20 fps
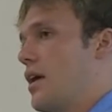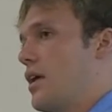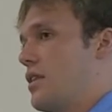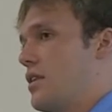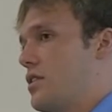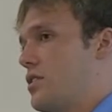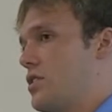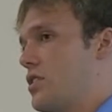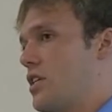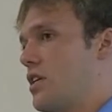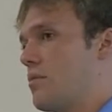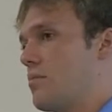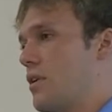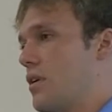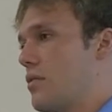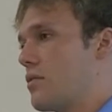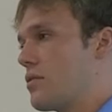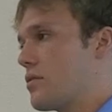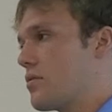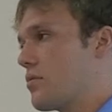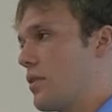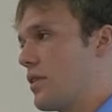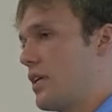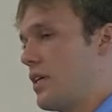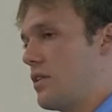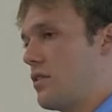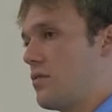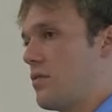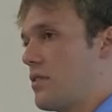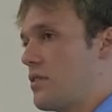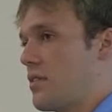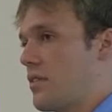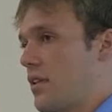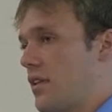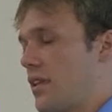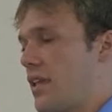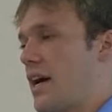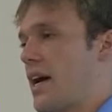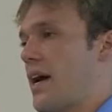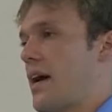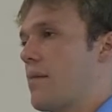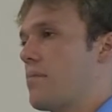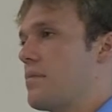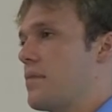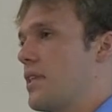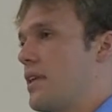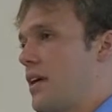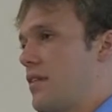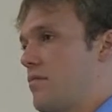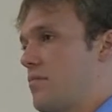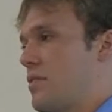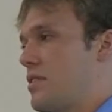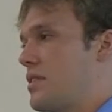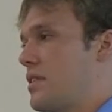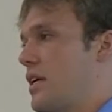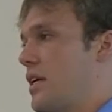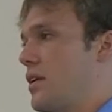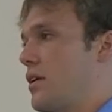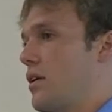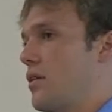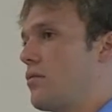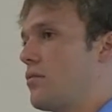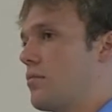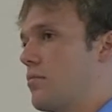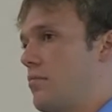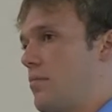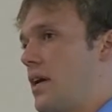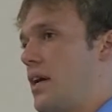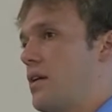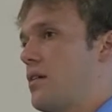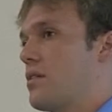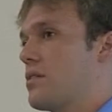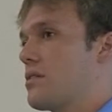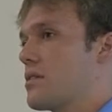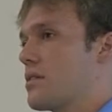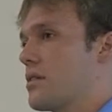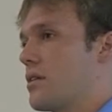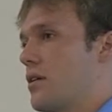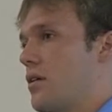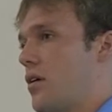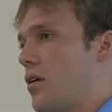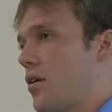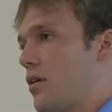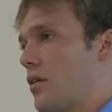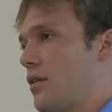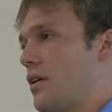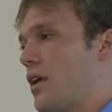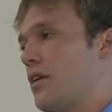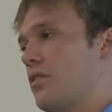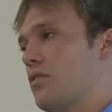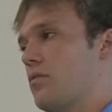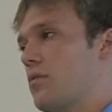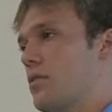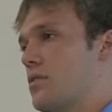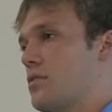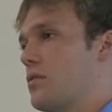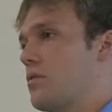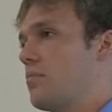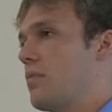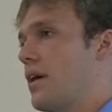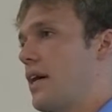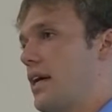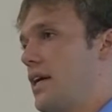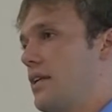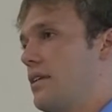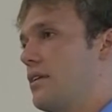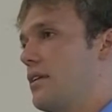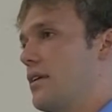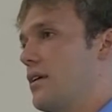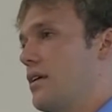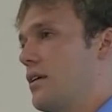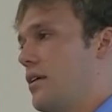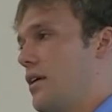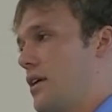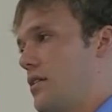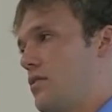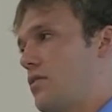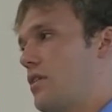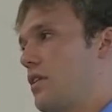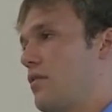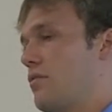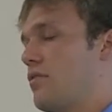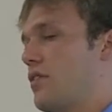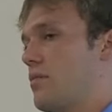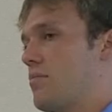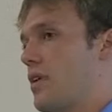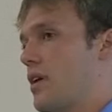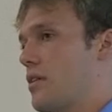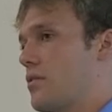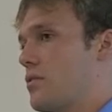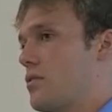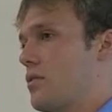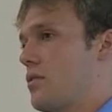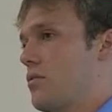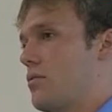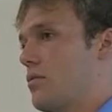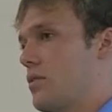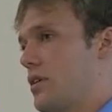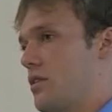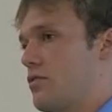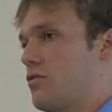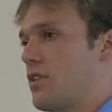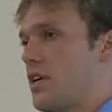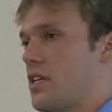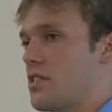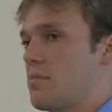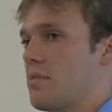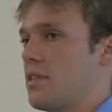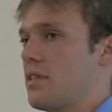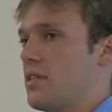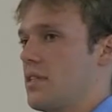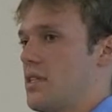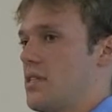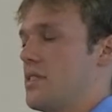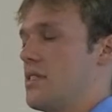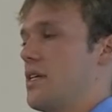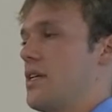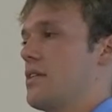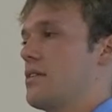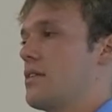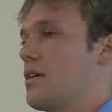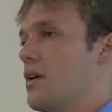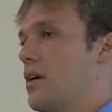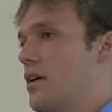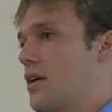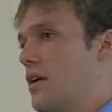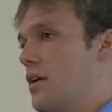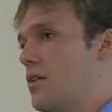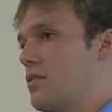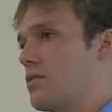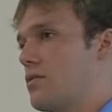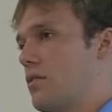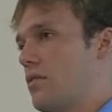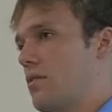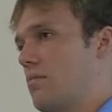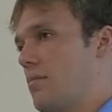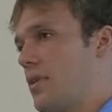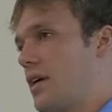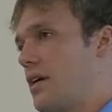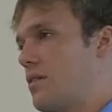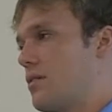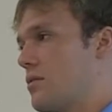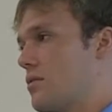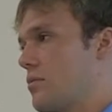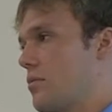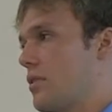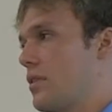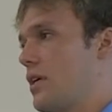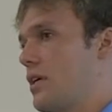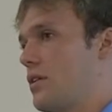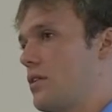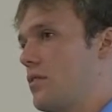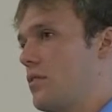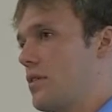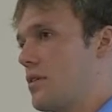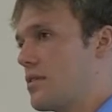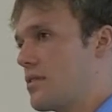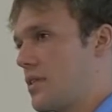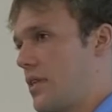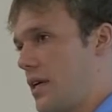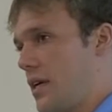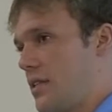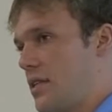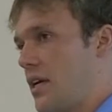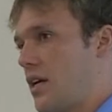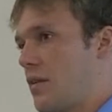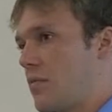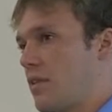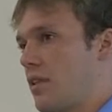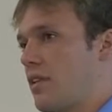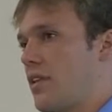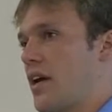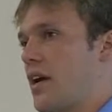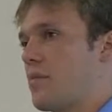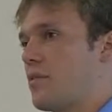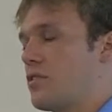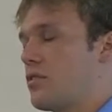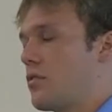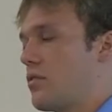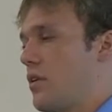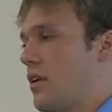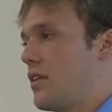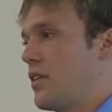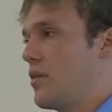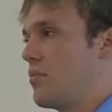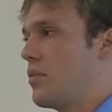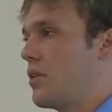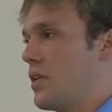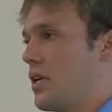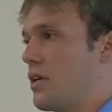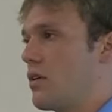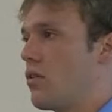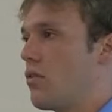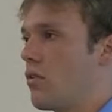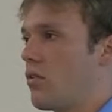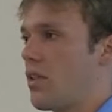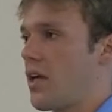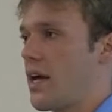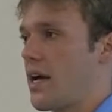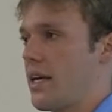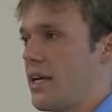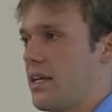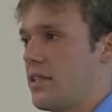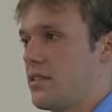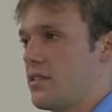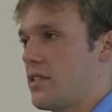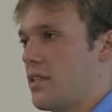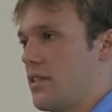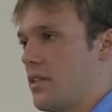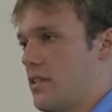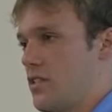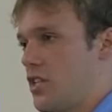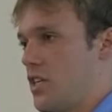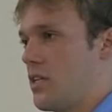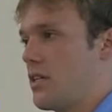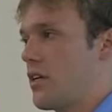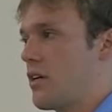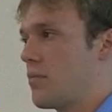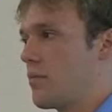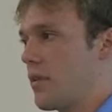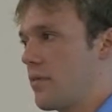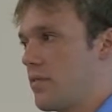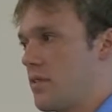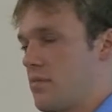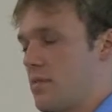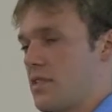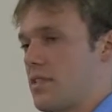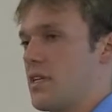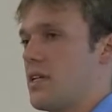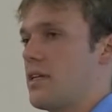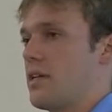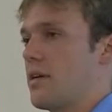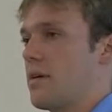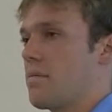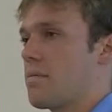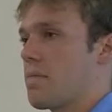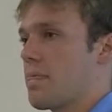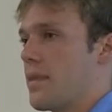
These GMOs, what they do is in the lab, they have a mosquito, males, are not the ones who bite, it's only the females who can transmit the disease. So the males, what they do is they take them in the laboratory and they put E. coli into the genome of the mosquito.